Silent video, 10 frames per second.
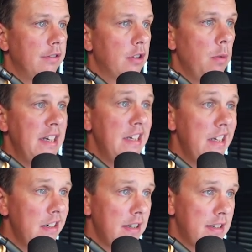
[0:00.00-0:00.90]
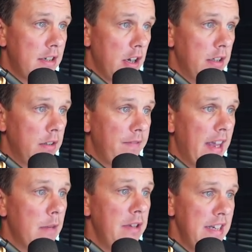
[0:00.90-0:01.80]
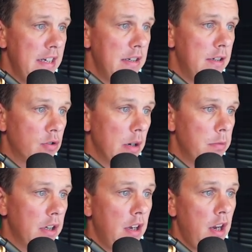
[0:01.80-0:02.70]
So we needed a title and we needed a description.